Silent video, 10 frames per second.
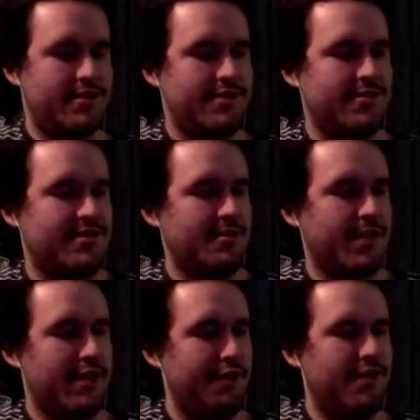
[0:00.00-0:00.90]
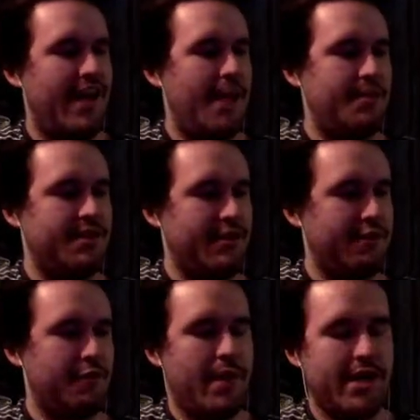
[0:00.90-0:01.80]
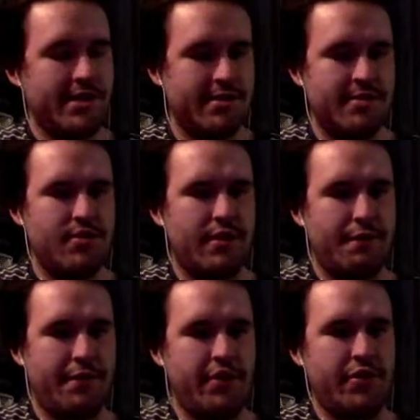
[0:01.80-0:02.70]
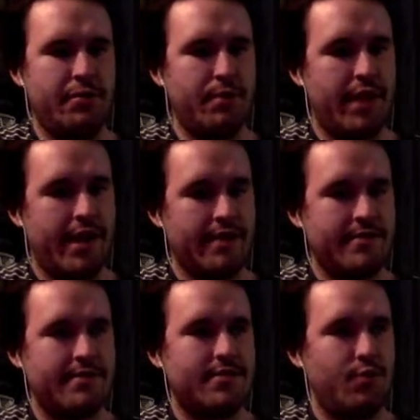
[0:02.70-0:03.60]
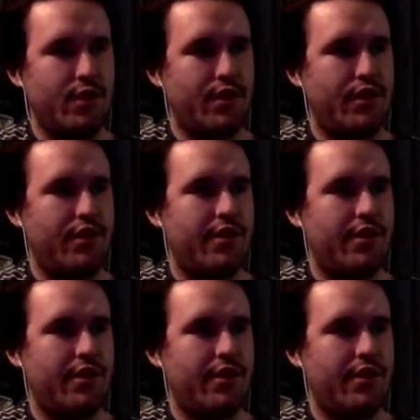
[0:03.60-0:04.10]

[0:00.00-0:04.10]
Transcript: There's some kind of lapse in information, so they fill in the blanks with.